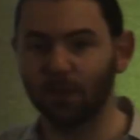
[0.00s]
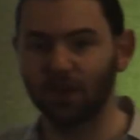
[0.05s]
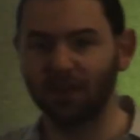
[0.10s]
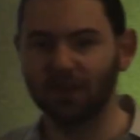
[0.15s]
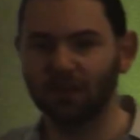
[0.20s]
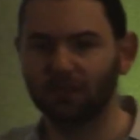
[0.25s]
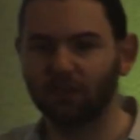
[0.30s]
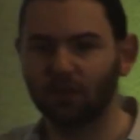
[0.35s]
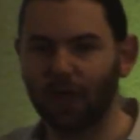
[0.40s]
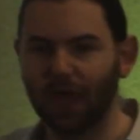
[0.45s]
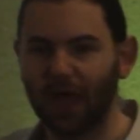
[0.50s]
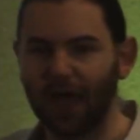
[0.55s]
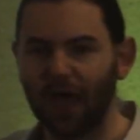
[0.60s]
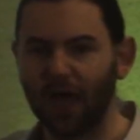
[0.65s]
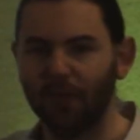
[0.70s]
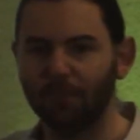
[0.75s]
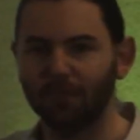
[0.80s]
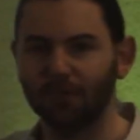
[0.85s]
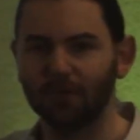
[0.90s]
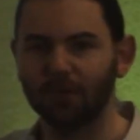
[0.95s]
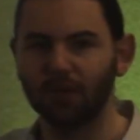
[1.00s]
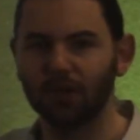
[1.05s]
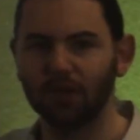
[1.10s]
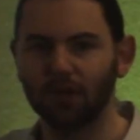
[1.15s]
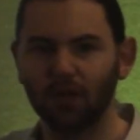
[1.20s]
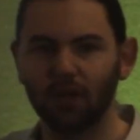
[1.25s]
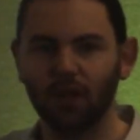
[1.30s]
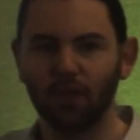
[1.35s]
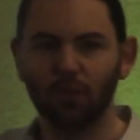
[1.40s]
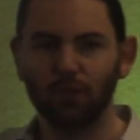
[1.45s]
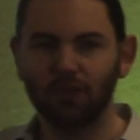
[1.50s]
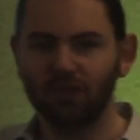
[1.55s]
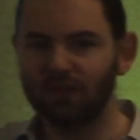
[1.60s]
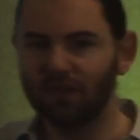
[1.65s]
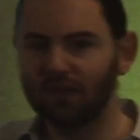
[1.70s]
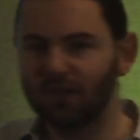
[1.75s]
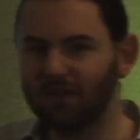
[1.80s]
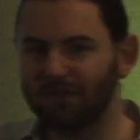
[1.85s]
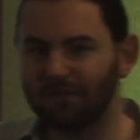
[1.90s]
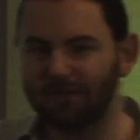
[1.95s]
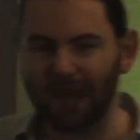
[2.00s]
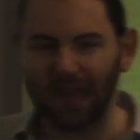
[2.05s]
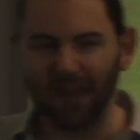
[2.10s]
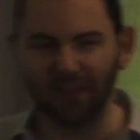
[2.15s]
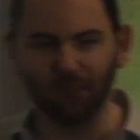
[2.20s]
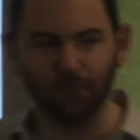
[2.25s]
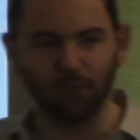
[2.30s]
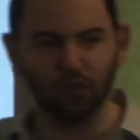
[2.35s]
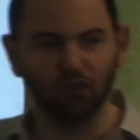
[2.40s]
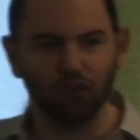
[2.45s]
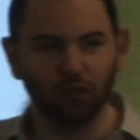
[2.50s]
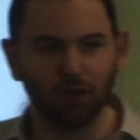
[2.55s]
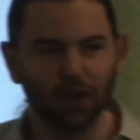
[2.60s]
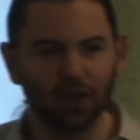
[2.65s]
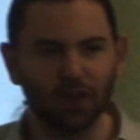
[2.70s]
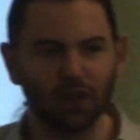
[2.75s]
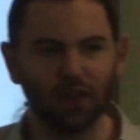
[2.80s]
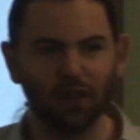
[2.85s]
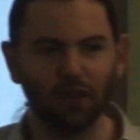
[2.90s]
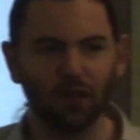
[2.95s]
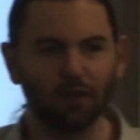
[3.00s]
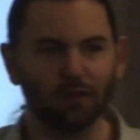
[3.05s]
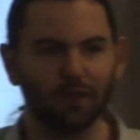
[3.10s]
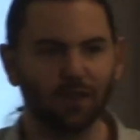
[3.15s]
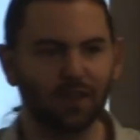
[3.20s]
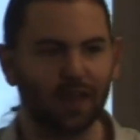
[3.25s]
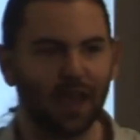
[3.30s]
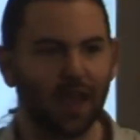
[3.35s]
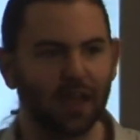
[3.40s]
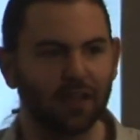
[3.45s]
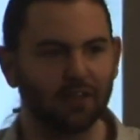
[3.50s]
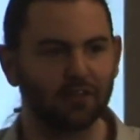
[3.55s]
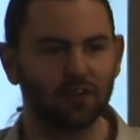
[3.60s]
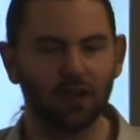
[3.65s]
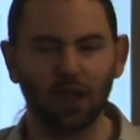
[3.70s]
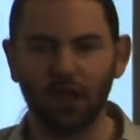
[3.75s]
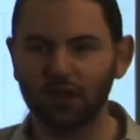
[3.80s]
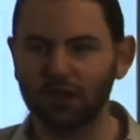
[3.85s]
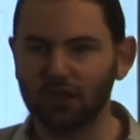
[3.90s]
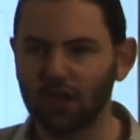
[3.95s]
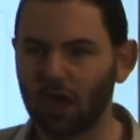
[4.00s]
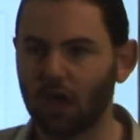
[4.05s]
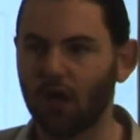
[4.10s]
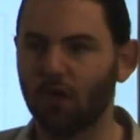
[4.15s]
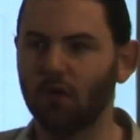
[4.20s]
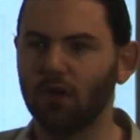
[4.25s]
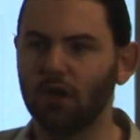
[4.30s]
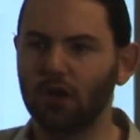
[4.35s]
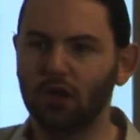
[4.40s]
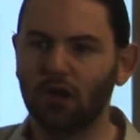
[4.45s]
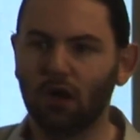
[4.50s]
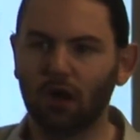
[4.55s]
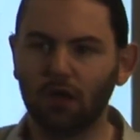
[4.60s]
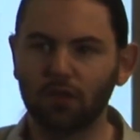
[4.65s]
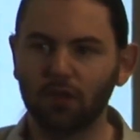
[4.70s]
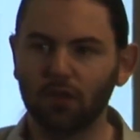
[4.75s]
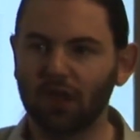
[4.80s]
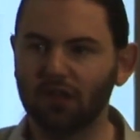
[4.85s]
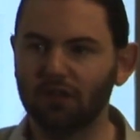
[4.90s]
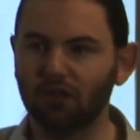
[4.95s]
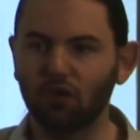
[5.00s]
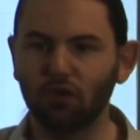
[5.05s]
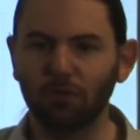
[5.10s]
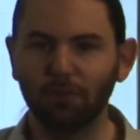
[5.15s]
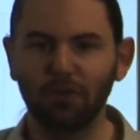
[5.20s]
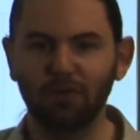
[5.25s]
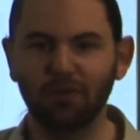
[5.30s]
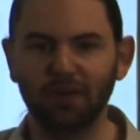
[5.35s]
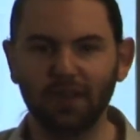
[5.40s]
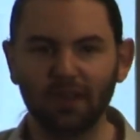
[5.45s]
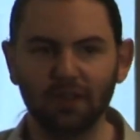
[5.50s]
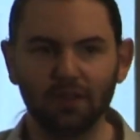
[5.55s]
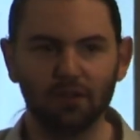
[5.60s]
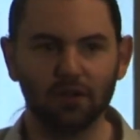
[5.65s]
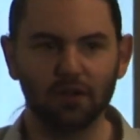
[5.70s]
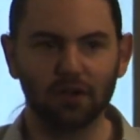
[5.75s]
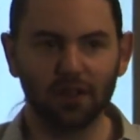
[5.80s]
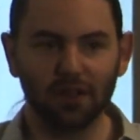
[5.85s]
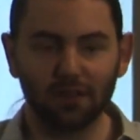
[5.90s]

what needs to happen. We see the vast majority of attacks right now on Adobe Reader.